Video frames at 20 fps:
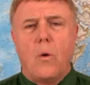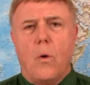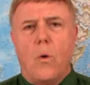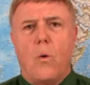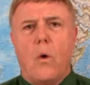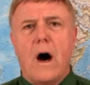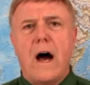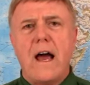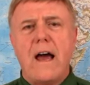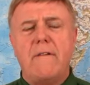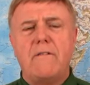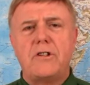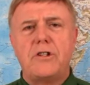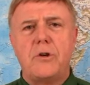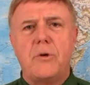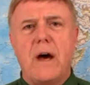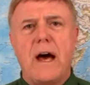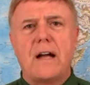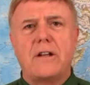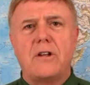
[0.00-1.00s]
Why haven't
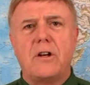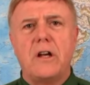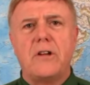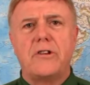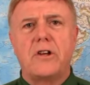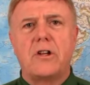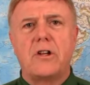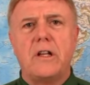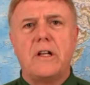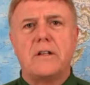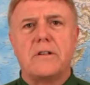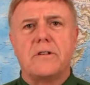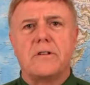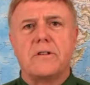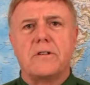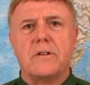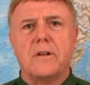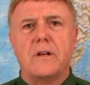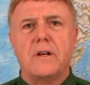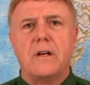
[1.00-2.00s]
you acted on the
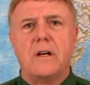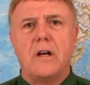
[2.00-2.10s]
Clintons?